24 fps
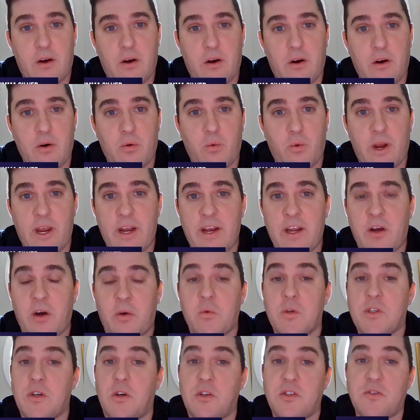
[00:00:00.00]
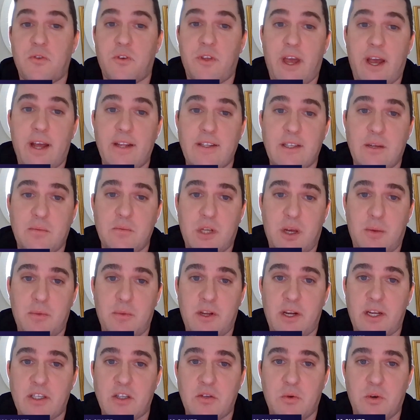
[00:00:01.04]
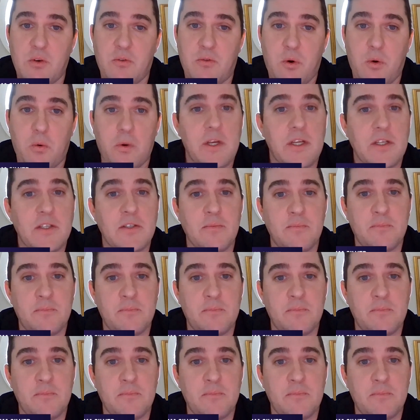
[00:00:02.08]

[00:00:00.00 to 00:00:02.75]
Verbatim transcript: we are waiting on results for that sometime in the next three or four